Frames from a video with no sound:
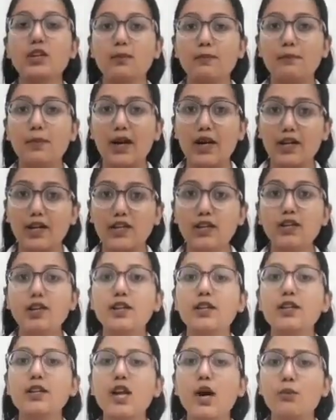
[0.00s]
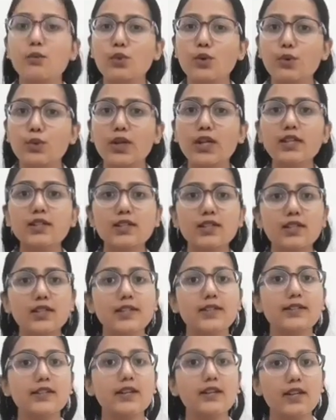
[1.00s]
By downloading the
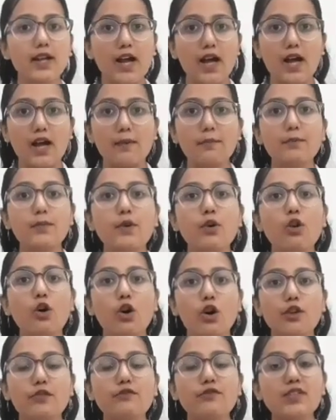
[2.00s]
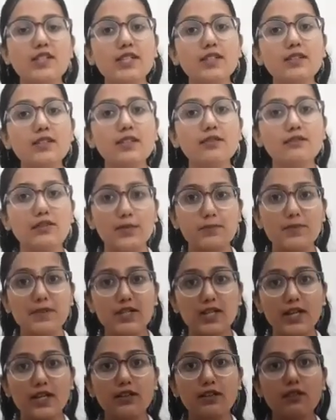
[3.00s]
LinkedIn app or visit the
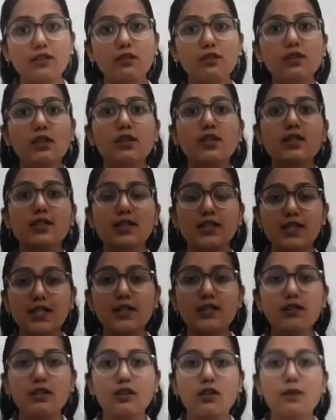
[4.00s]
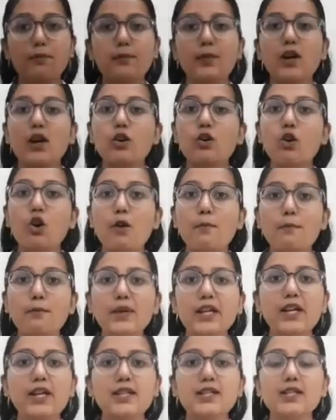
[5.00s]
website, set up a
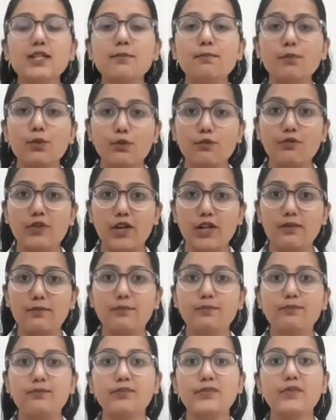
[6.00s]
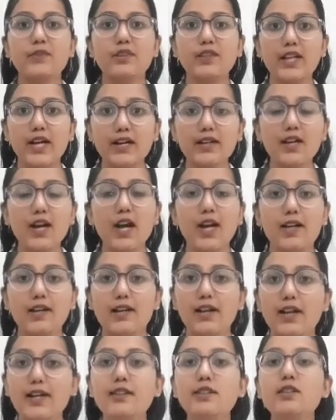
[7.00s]
comprehensive profile that
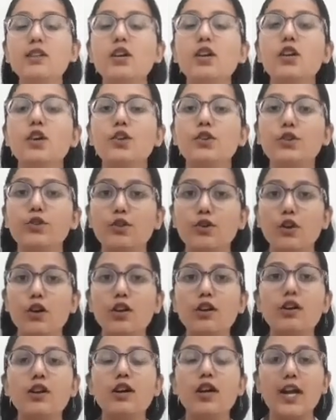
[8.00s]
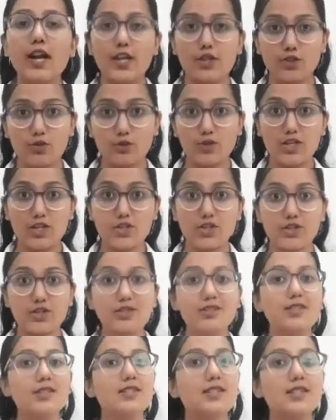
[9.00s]
highlights your
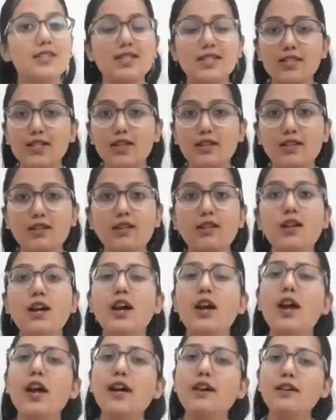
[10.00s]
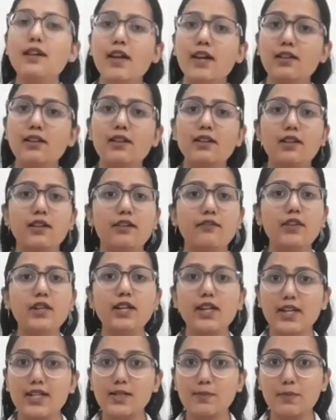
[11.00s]
education, skill, and any
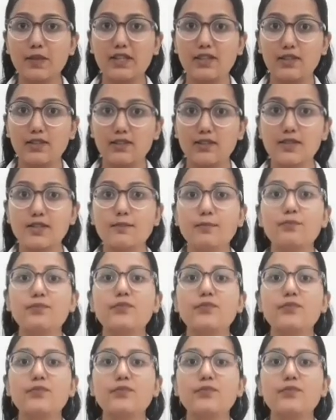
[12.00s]
relevant experience.